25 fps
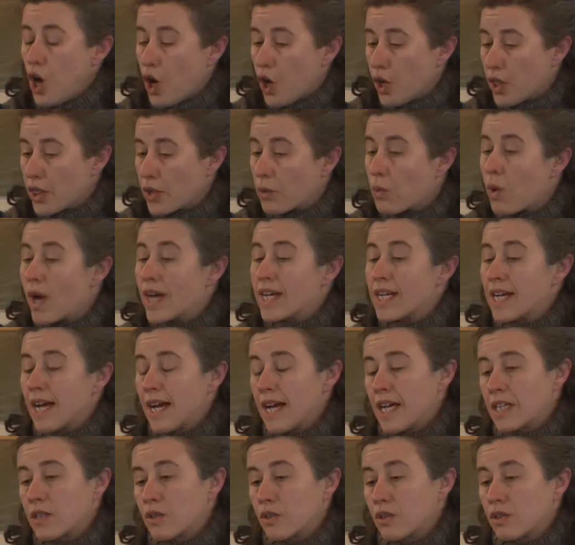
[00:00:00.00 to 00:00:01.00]
On the one
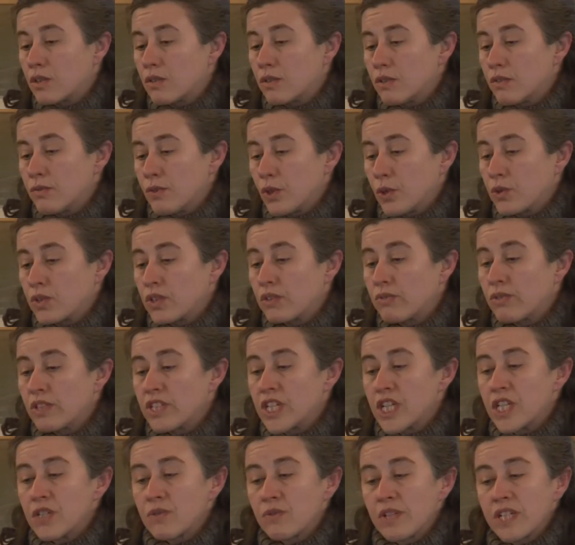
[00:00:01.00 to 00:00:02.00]
hand, on voter
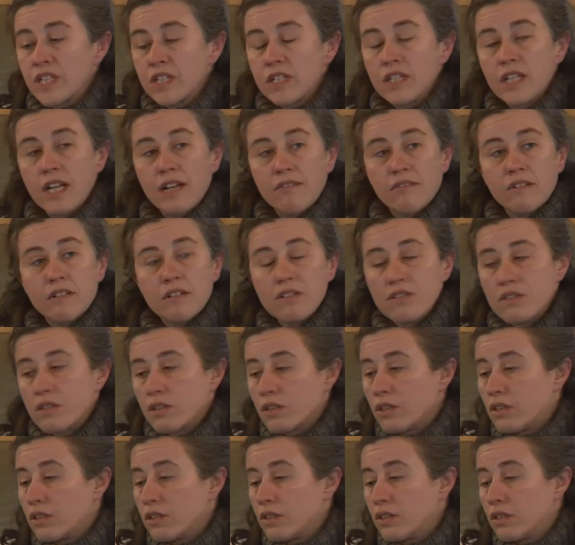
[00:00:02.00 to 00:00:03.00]
registration levels
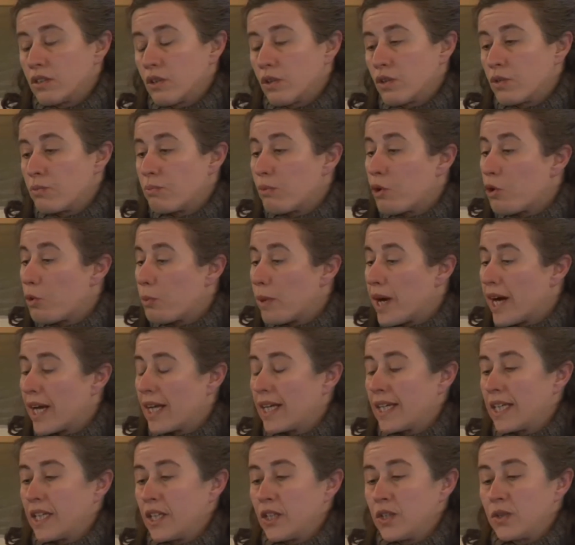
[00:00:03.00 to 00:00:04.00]
on
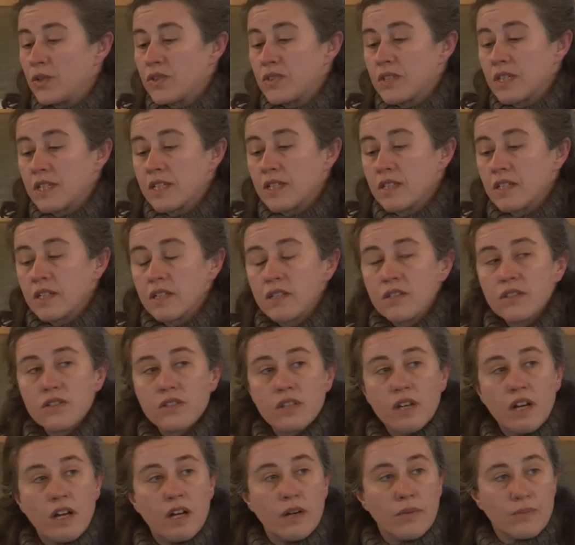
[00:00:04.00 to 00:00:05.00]
mobile EU
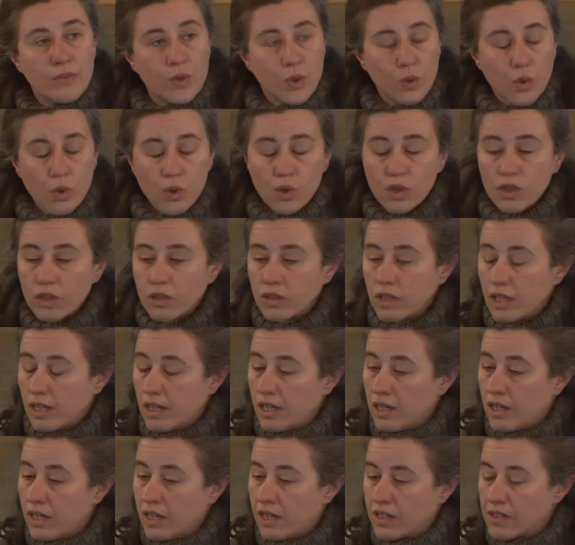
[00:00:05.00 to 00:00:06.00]
citizens, or
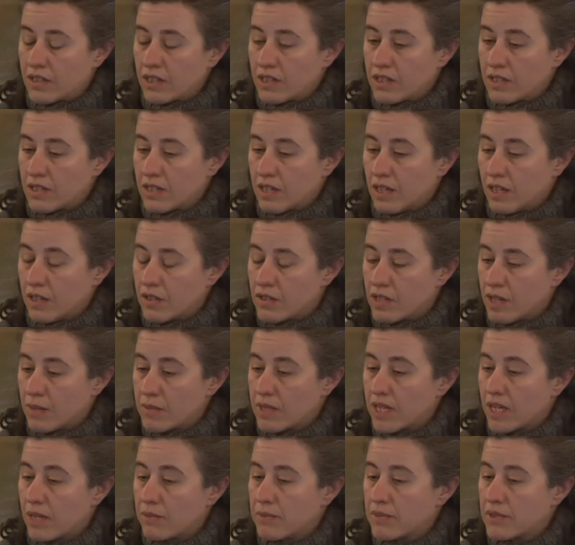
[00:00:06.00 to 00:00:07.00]
as it's
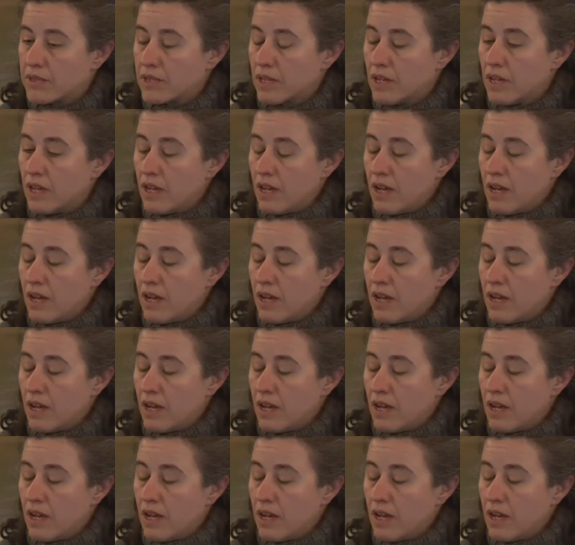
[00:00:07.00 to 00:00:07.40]
sometimes